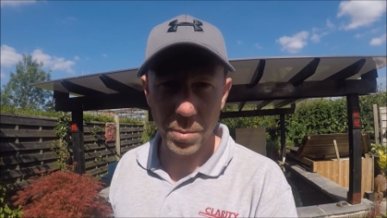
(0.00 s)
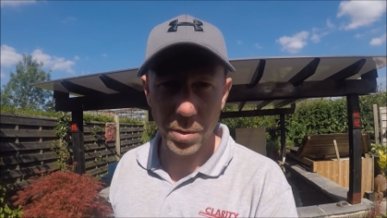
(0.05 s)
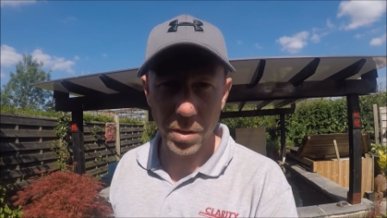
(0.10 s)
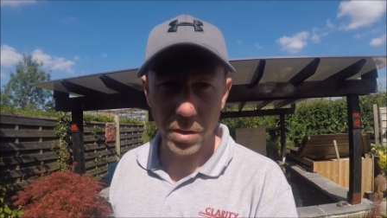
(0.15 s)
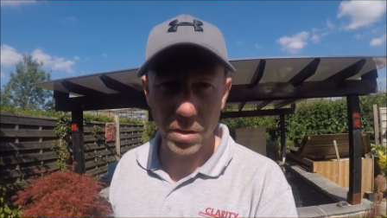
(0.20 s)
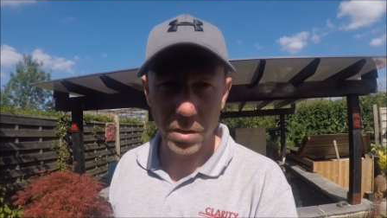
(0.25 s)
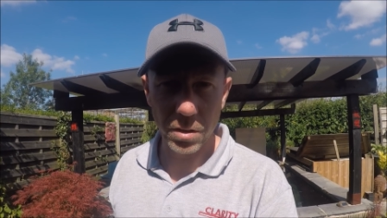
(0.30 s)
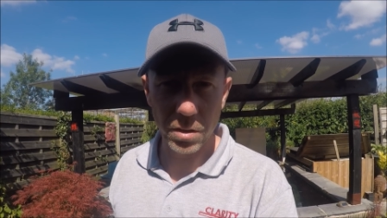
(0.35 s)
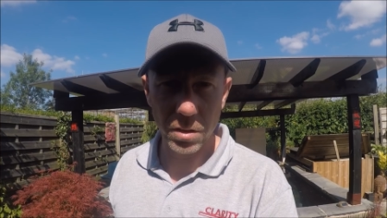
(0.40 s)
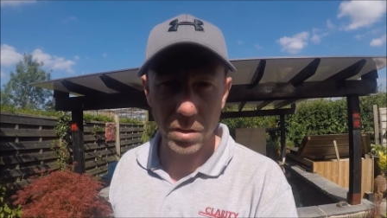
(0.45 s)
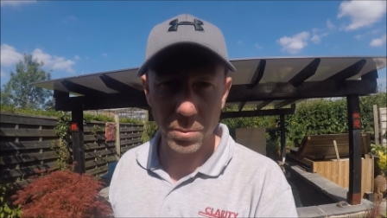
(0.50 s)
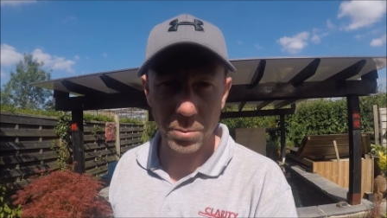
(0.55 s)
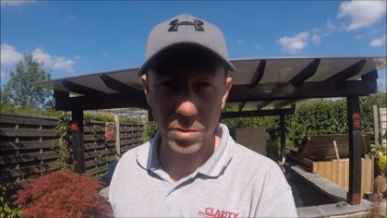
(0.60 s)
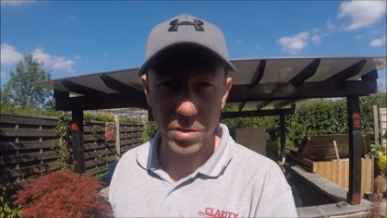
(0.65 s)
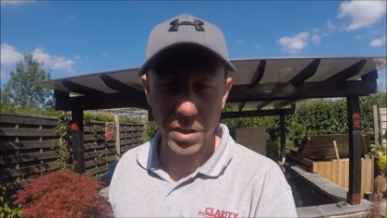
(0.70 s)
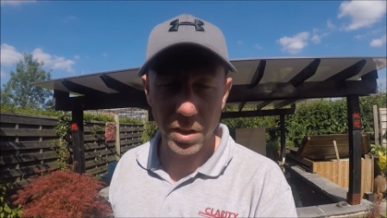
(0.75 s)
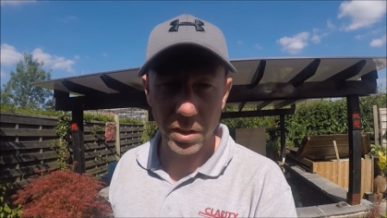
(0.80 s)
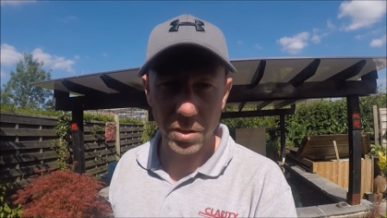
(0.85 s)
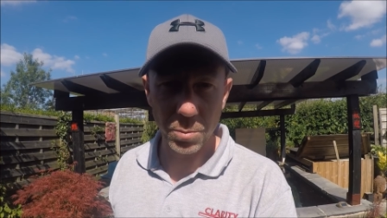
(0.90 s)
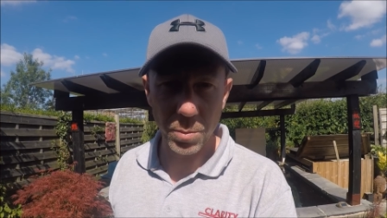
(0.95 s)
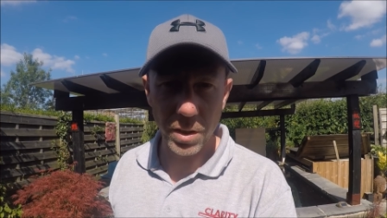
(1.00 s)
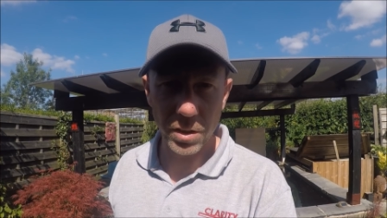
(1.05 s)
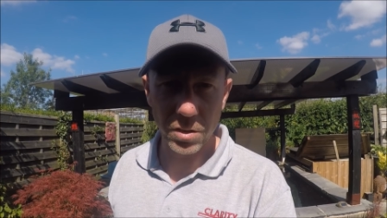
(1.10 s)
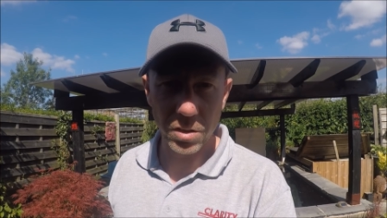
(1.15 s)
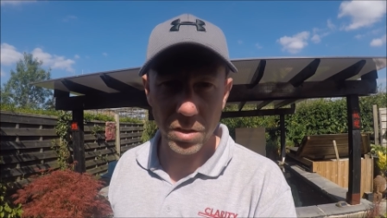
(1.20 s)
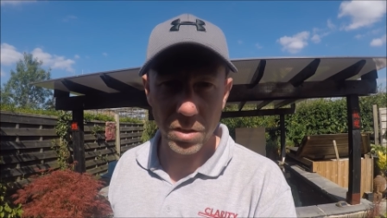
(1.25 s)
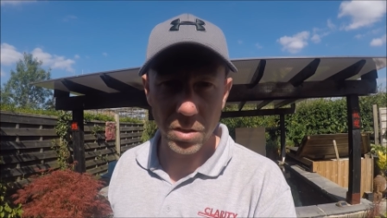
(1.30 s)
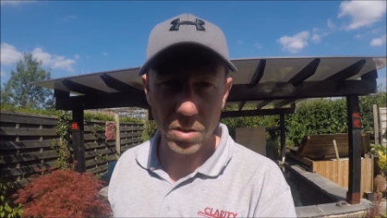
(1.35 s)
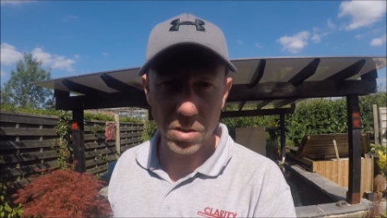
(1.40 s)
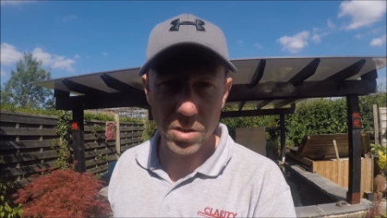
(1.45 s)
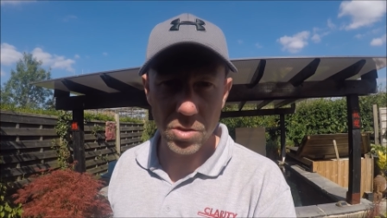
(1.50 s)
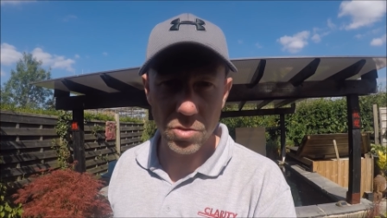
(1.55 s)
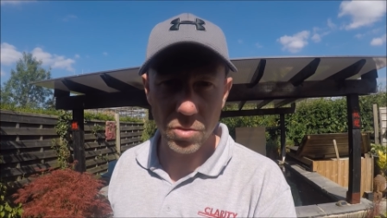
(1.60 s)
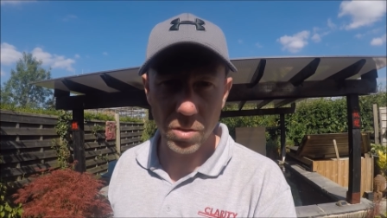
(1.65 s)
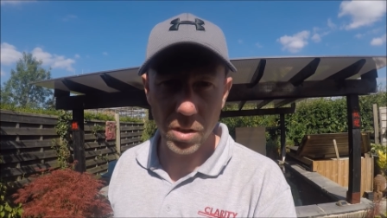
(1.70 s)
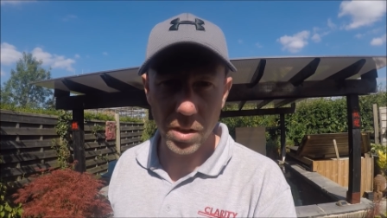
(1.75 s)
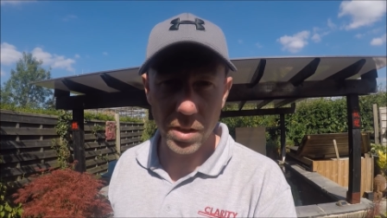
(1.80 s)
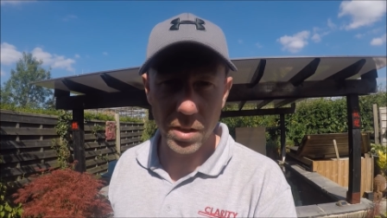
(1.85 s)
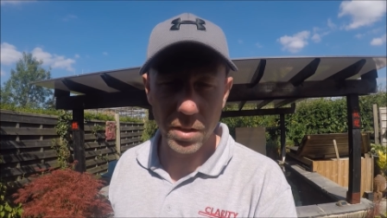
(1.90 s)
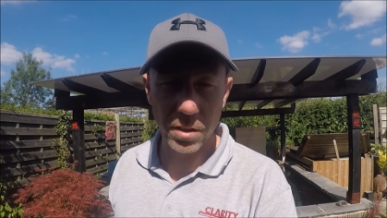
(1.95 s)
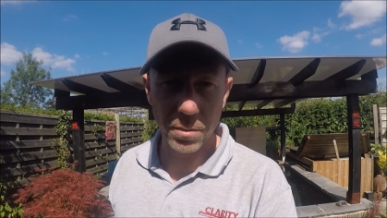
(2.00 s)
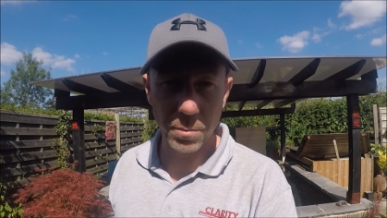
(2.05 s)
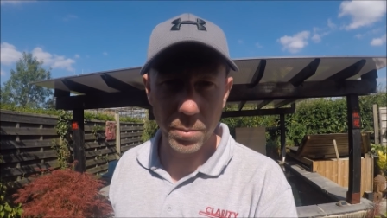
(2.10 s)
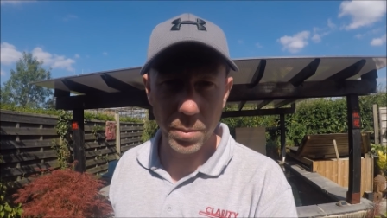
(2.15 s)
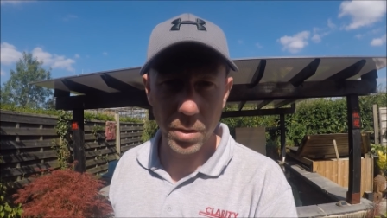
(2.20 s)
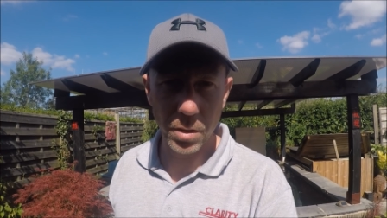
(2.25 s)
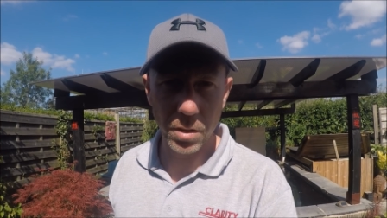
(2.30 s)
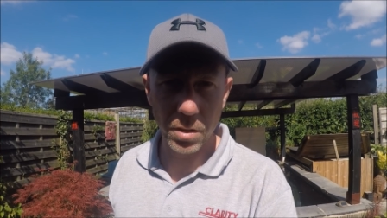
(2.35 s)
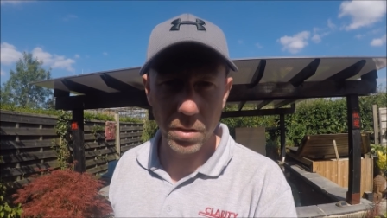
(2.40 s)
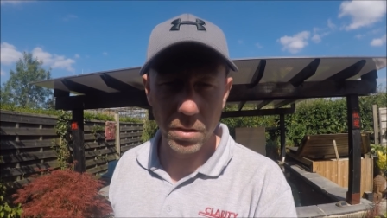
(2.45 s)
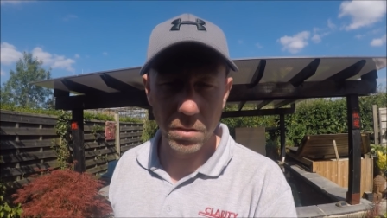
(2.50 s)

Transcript: but I'm still expecting nitrite, but